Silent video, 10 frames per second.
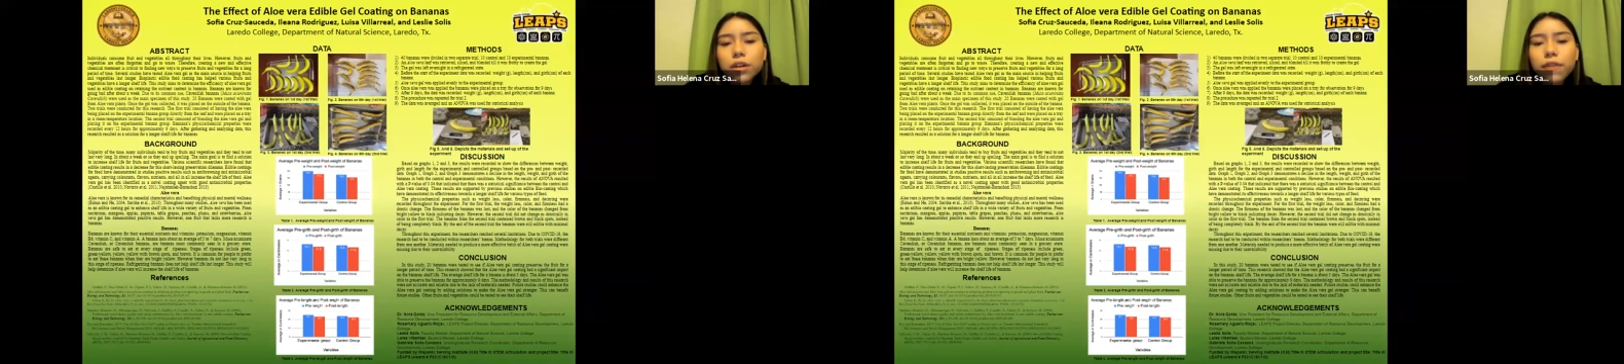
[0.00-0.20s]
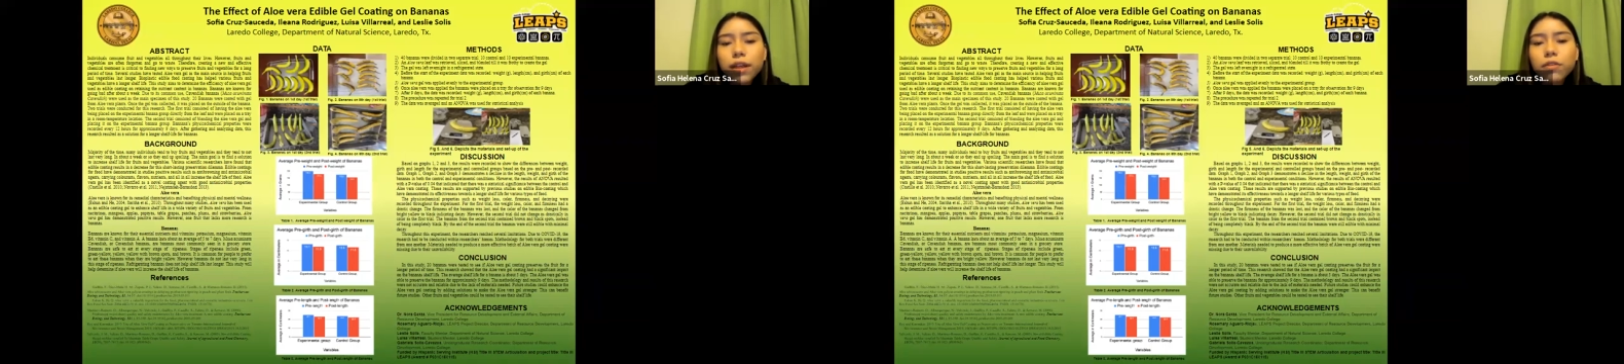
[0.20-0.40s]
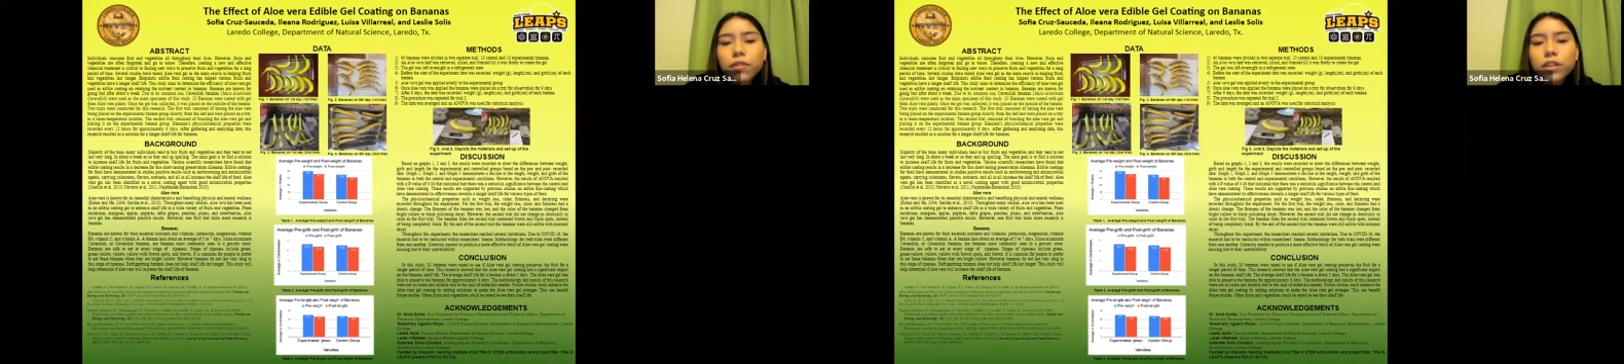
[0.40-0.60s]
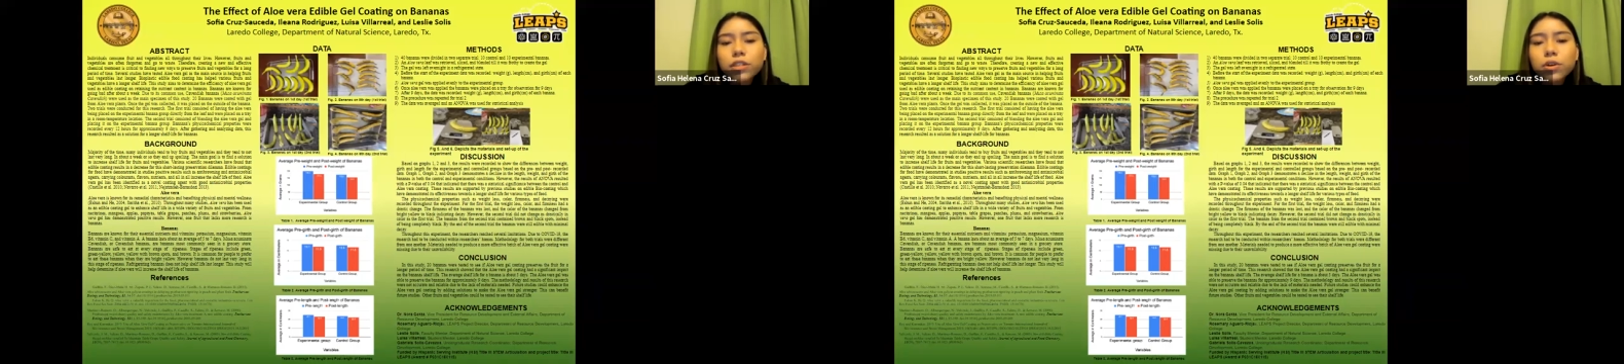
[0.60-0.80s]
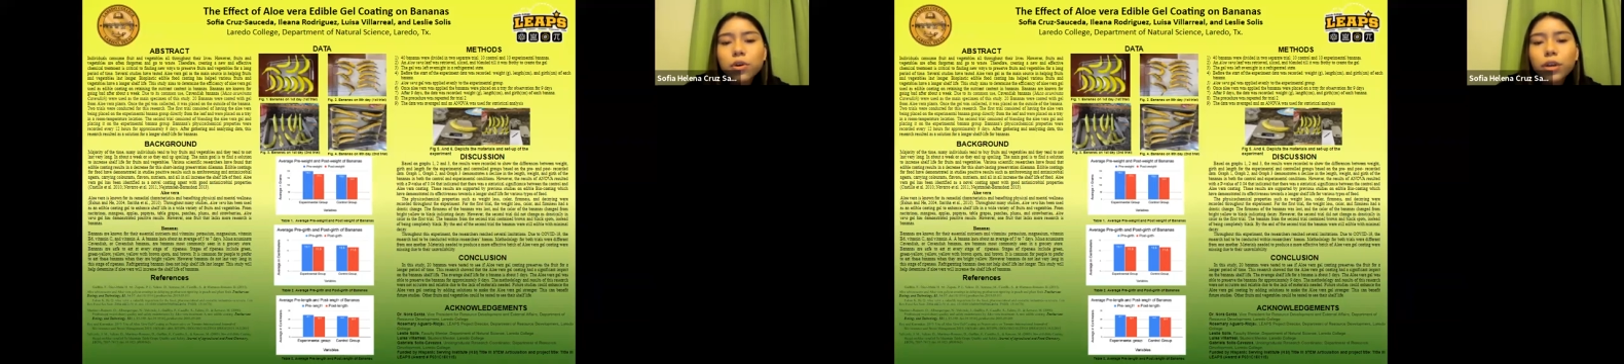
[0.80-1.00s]
of aloe vera
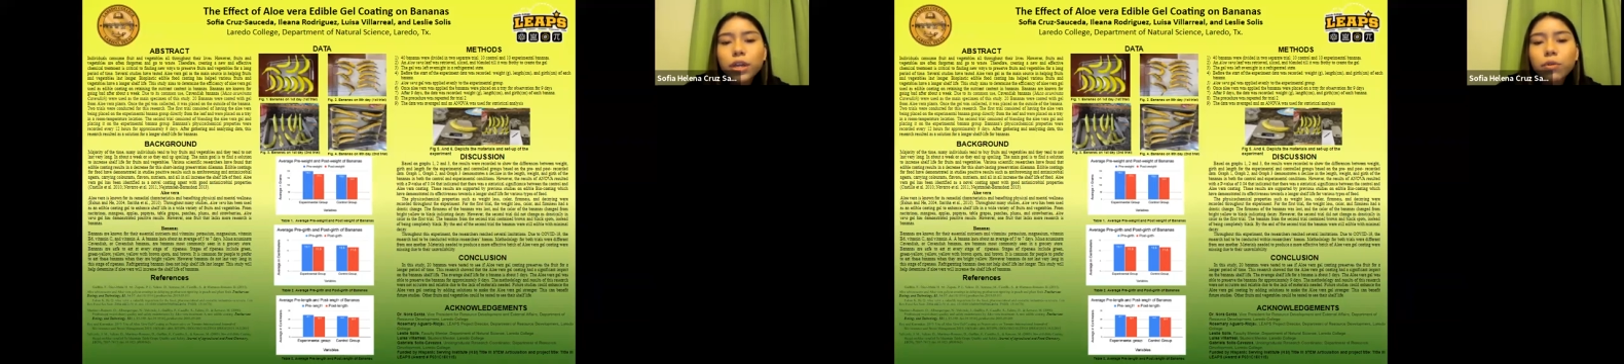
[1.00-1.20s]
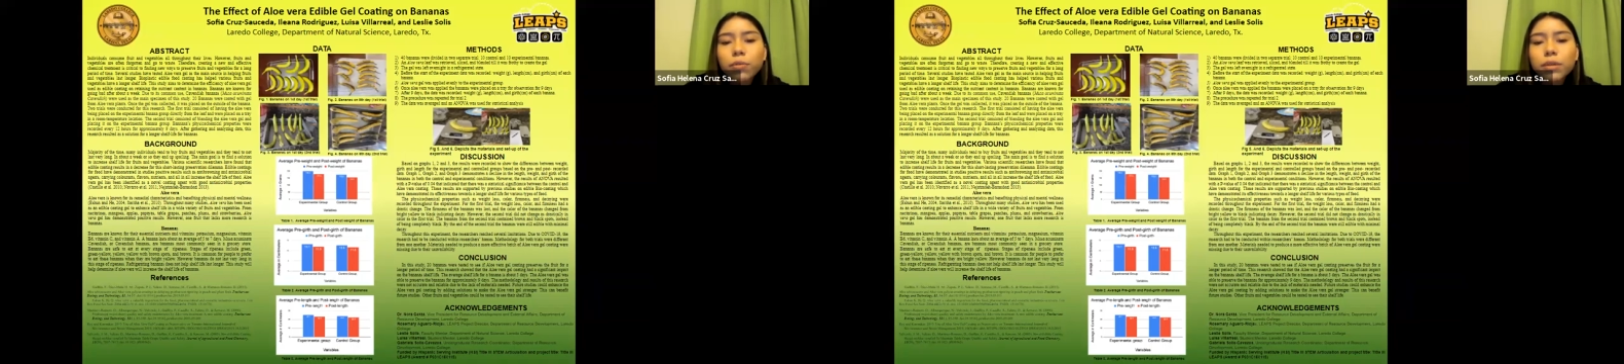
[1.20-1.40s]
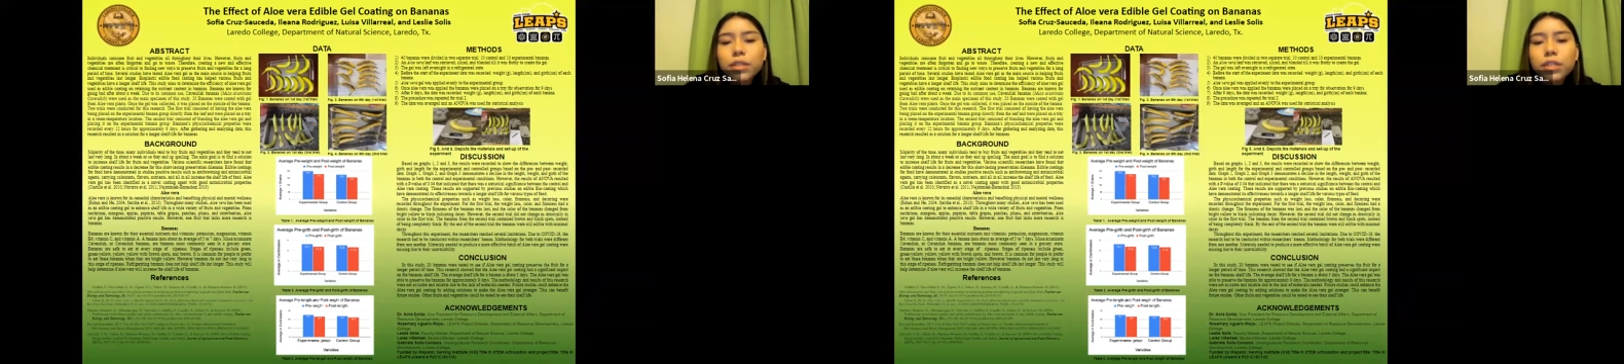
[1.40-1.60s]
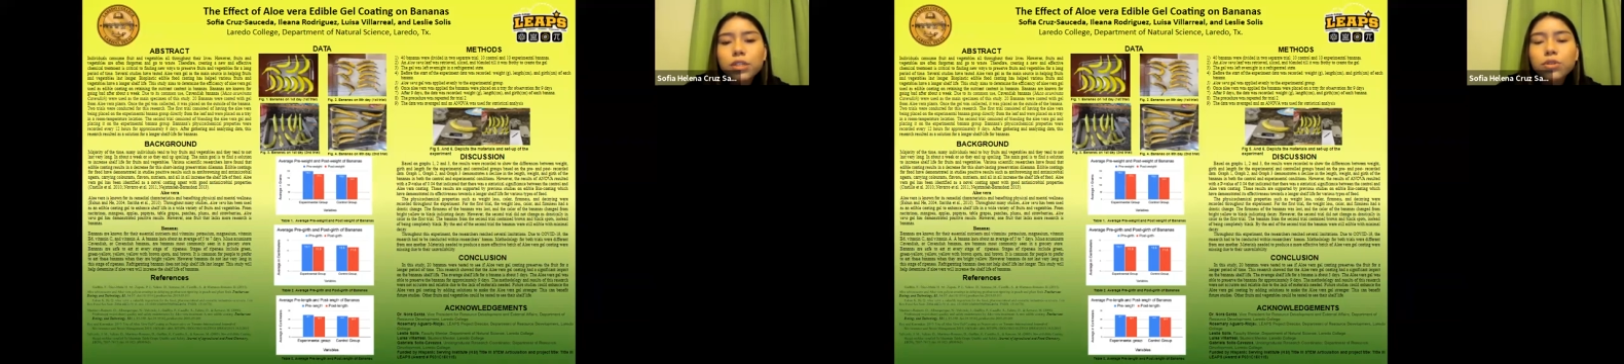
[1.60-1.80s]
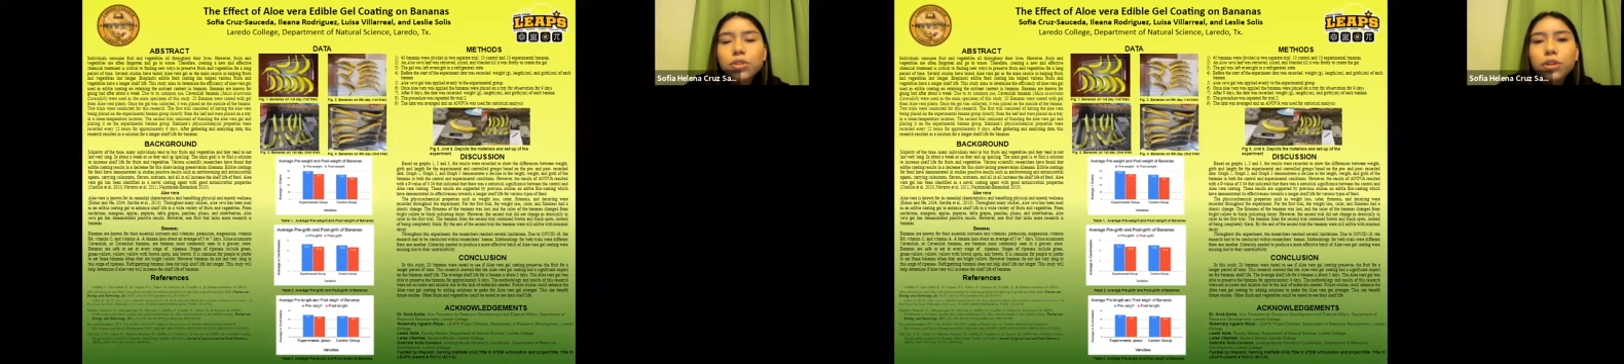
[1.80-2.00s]
gel coating were missing
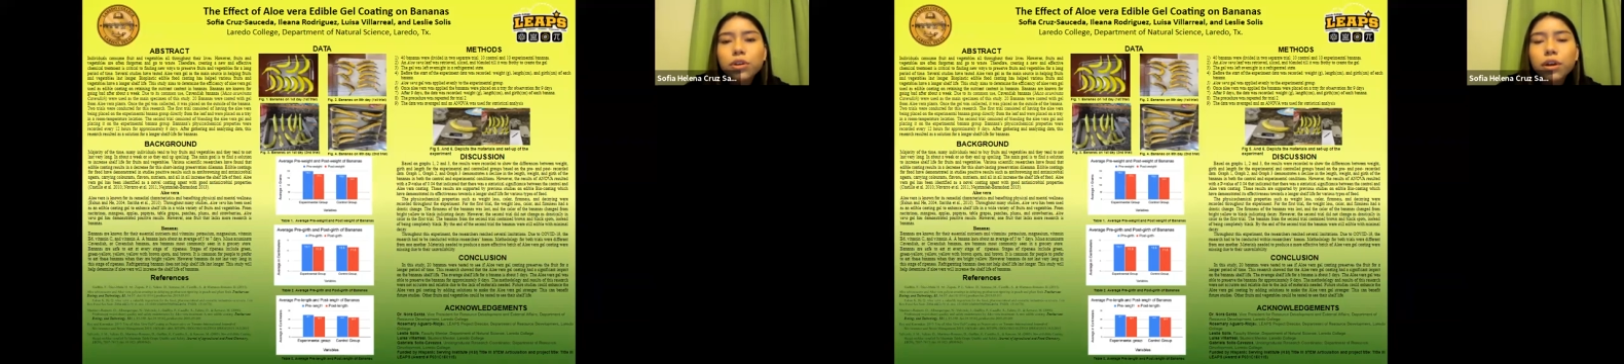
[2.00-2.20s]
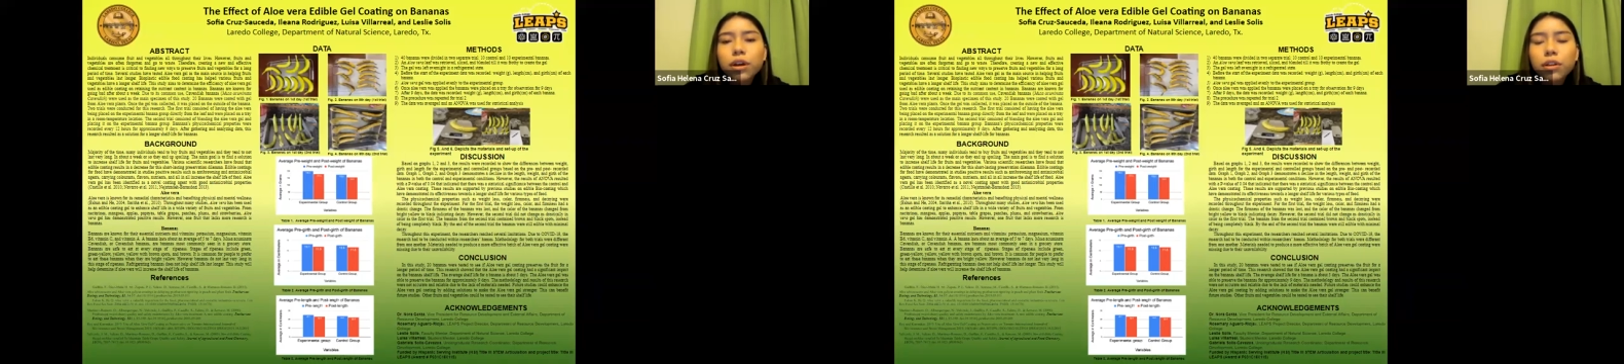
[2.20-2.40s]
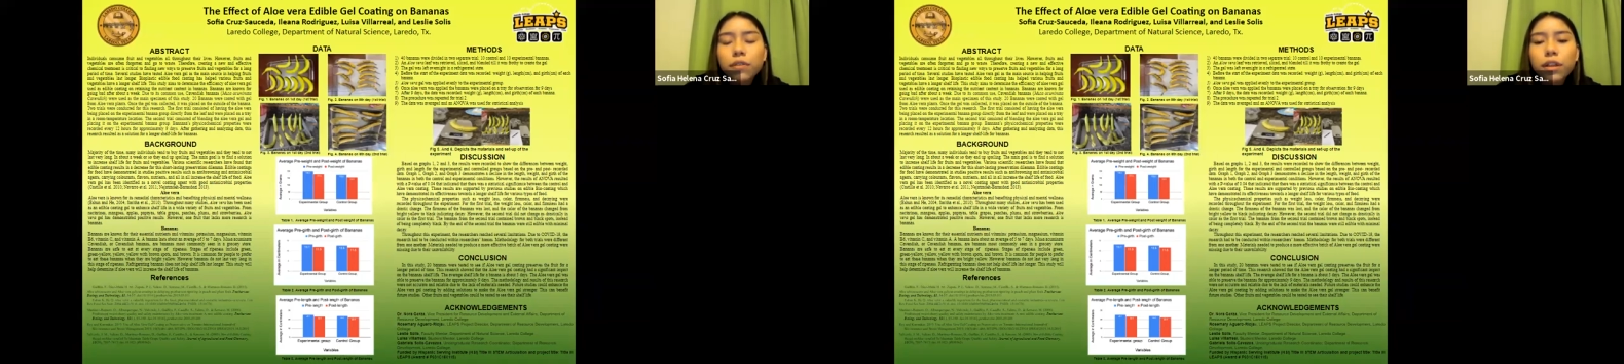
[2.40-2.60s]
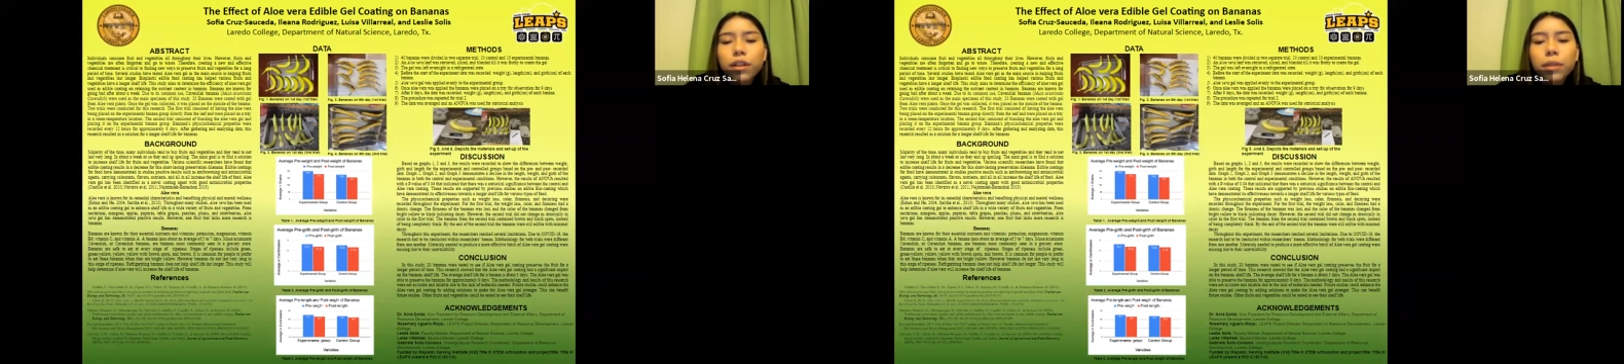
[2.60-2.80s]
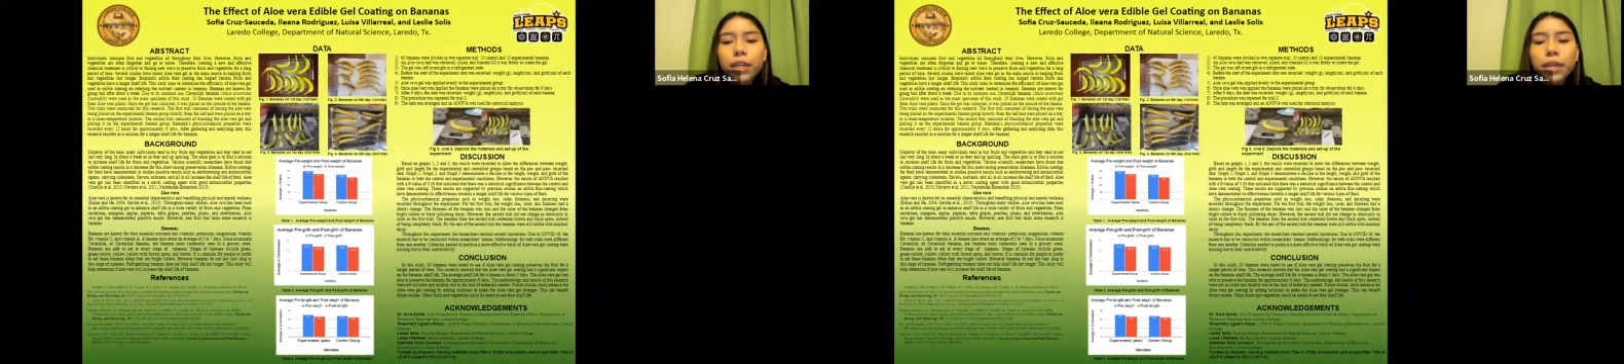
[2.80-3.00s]
due to the
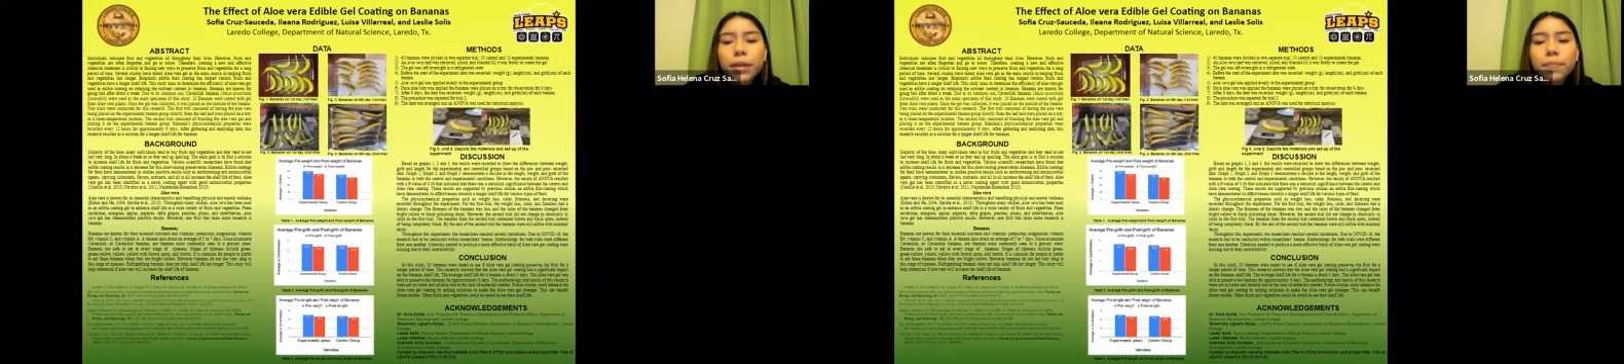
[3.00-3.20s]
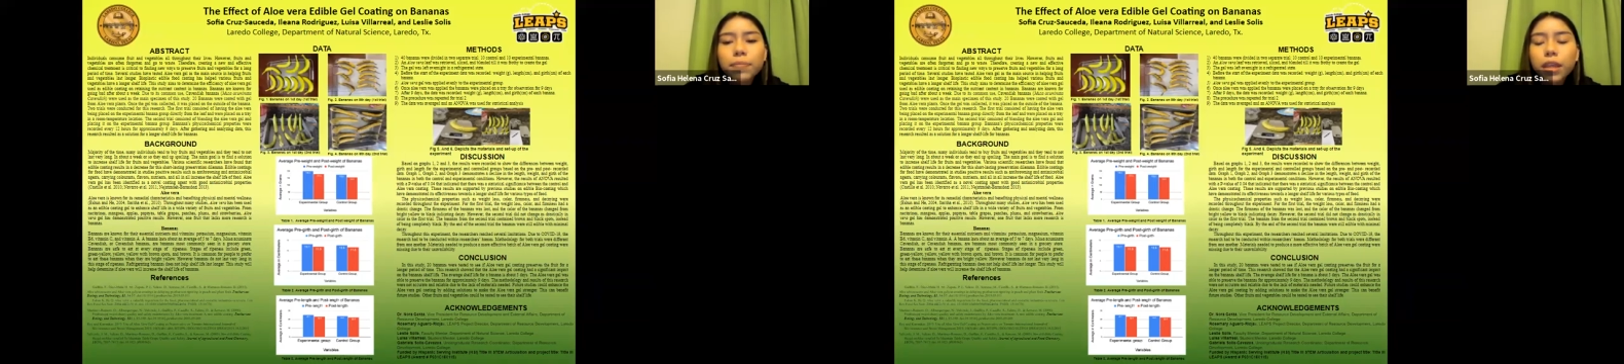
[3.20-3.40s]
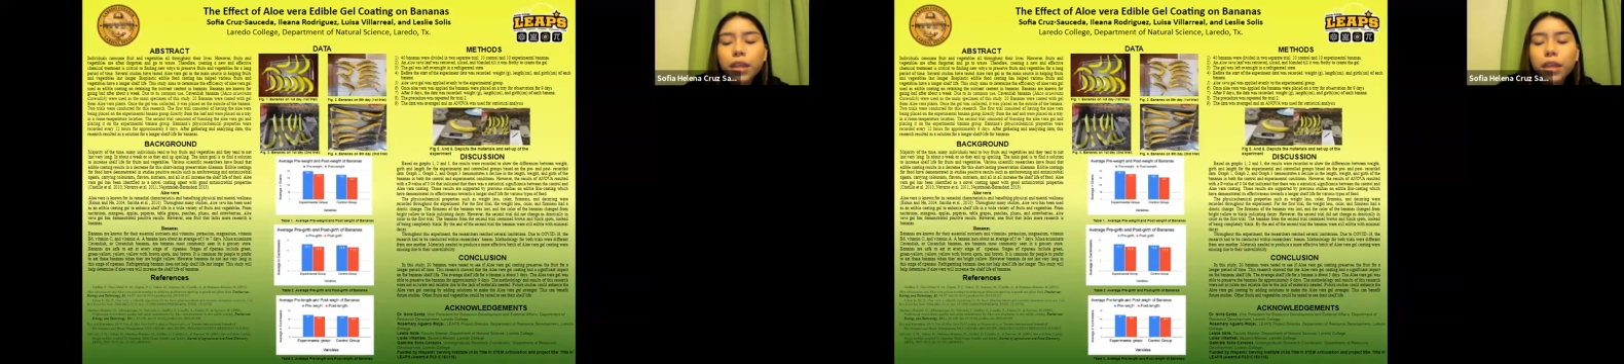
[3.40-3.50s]
unavailability.